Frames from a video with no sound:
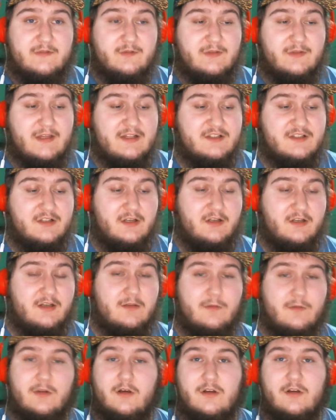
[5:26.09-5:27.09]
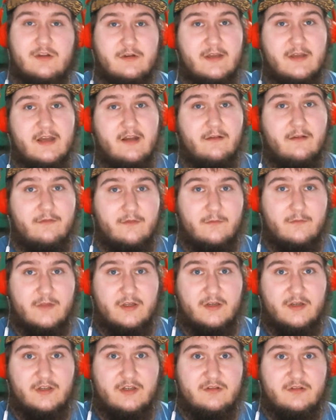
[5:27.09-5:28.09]
but that's not going to be all you're getting from me
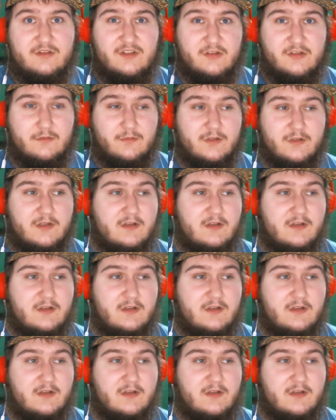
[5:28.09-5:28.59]
on YouTube.